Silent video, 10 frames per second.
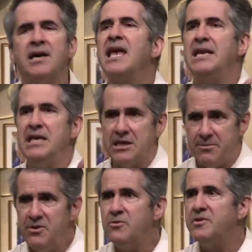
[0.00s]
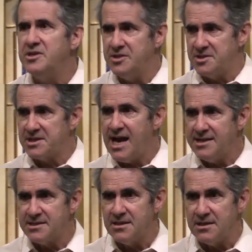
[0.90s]
again, he communed with Jesus
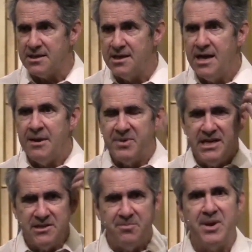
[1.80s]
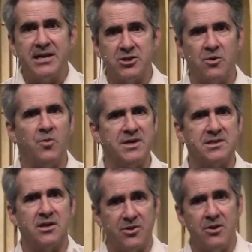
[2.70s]
constantly, but his picture was
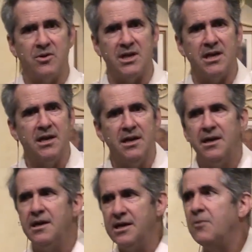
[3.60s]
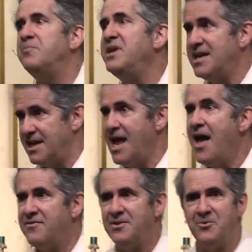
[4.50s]
clearly, being in
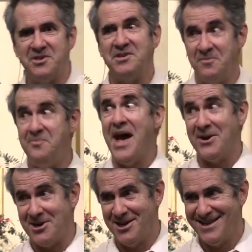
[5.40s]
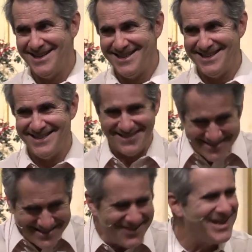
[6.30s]
heaven was better.
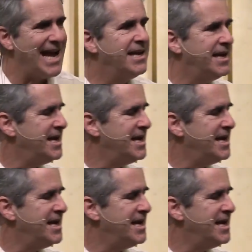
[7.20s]
Okay,